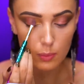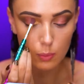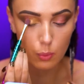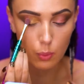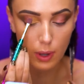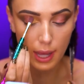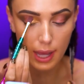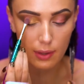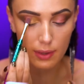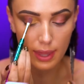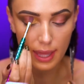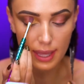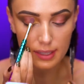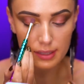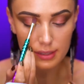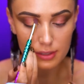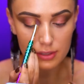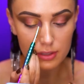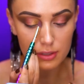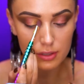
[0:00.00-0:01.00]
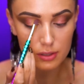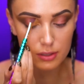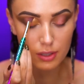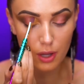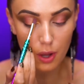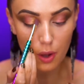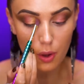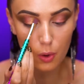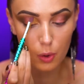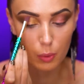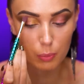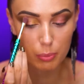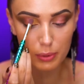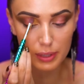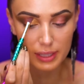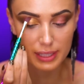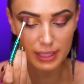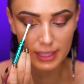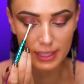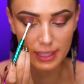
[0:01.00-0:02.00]
Wow, that is so
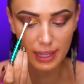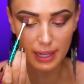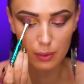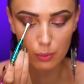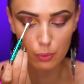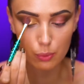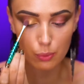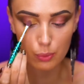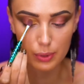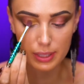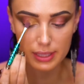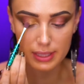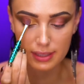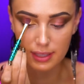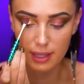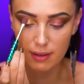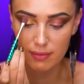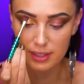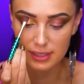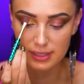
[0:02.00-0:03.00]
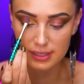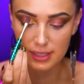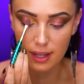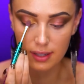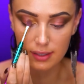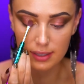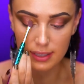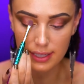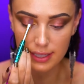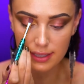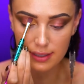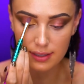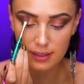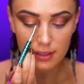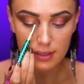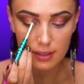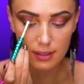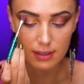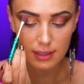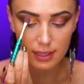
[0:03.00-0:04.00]
pretty. I really love this color.
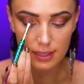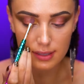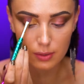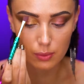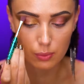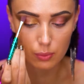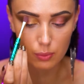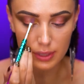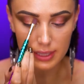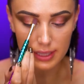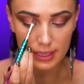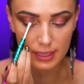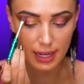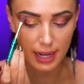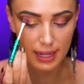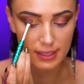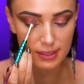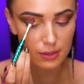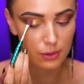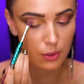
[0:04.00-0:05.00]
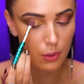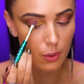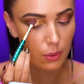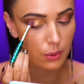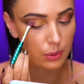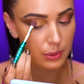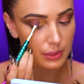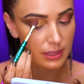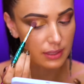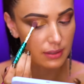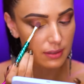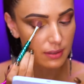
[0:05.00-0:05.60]
It's a really nice gold.